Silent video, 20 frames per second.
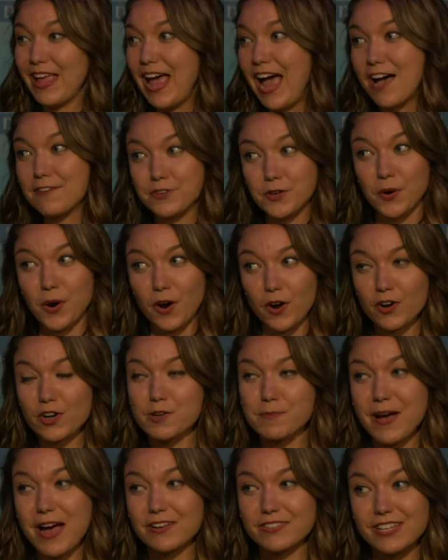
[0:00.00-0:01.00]
have you heard
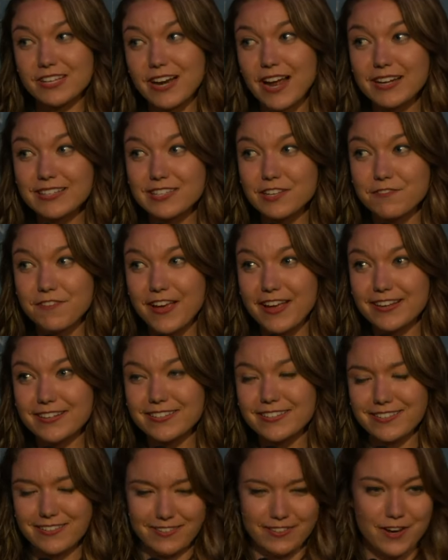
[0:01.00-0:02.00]
about tonight's
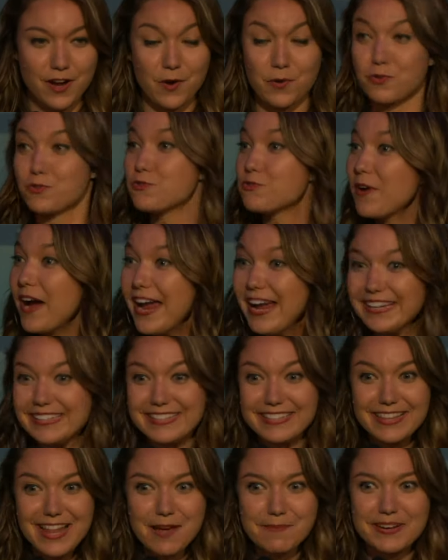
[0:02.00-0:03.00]
event? No. Great,
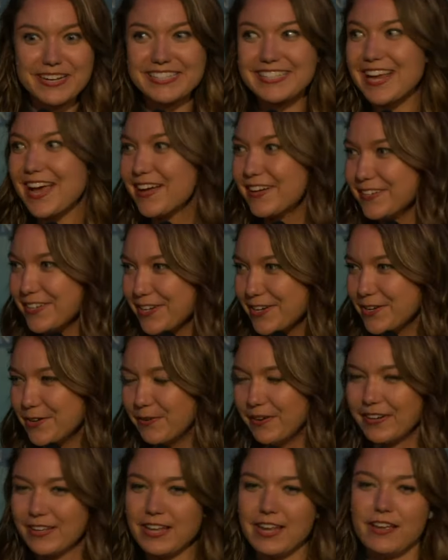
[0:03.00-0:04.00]
let me tell
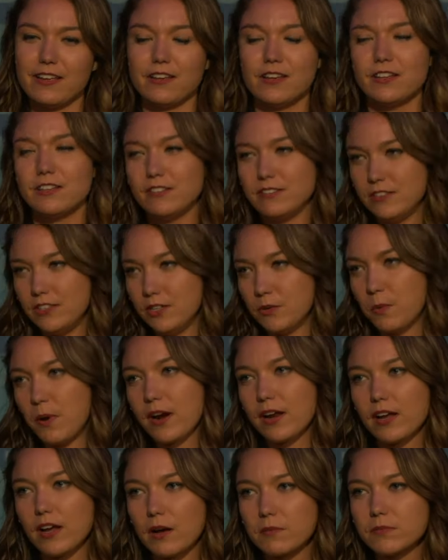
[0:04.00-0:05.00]
you. Do you want
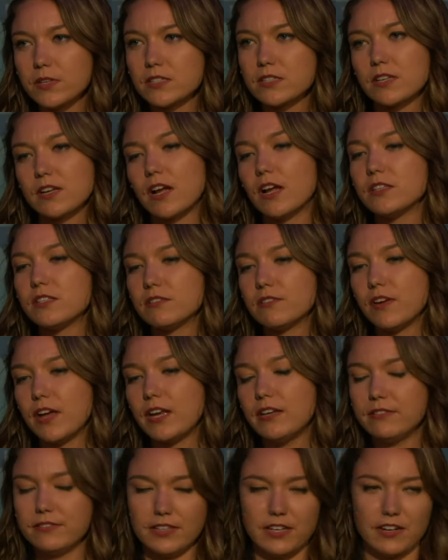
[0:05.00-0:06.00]
to come to tonight's
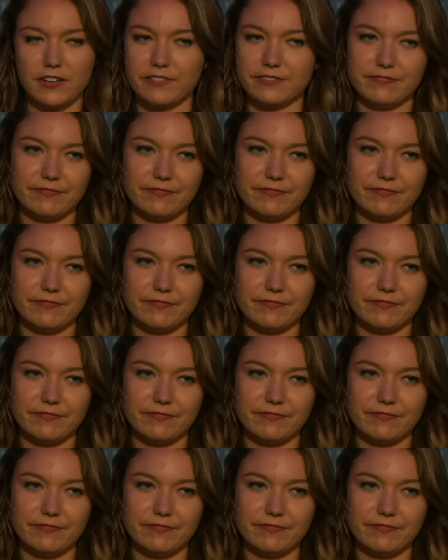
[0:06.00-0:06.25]
event? No.